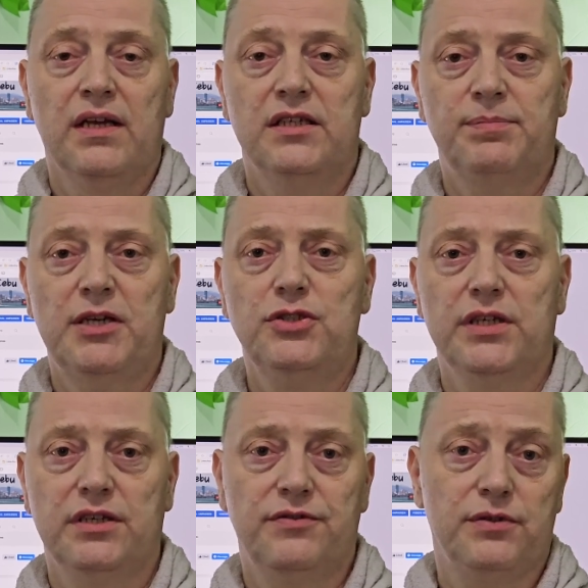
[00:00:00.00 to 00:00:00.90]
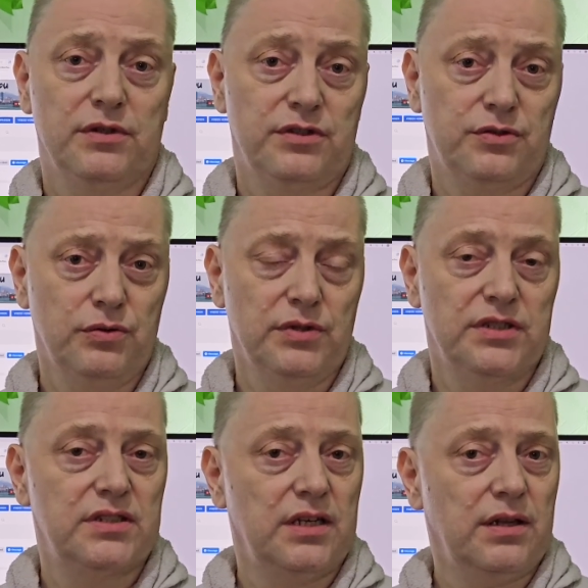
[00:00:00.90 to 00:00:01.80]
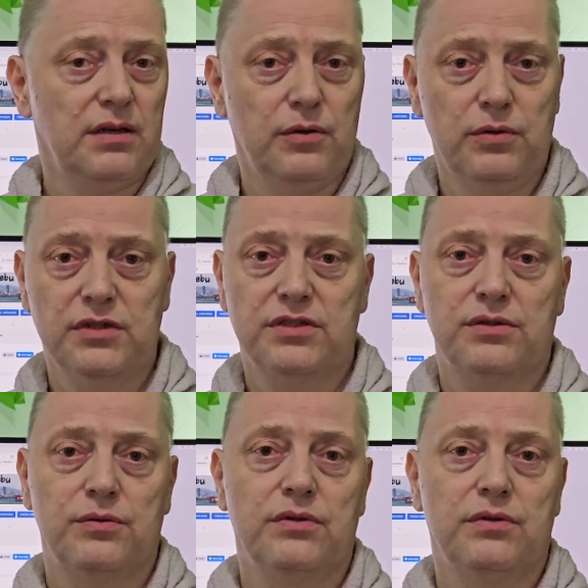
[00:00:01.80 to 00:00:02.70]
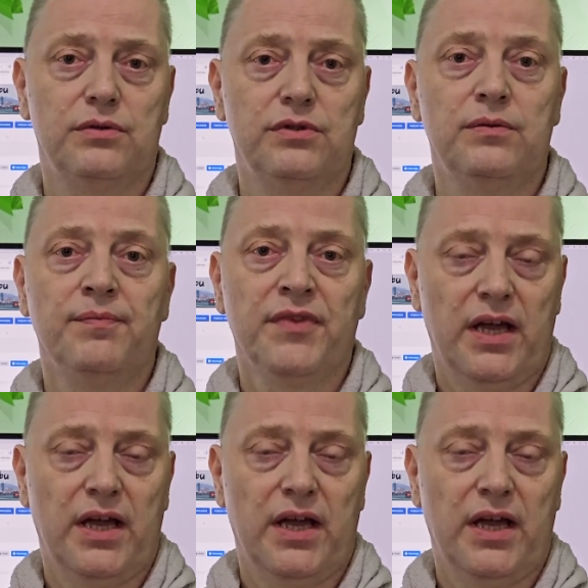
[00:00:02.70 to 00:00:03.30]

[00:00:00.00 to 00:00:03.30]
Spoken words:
Especially if you're a tourist and the locals don't know you,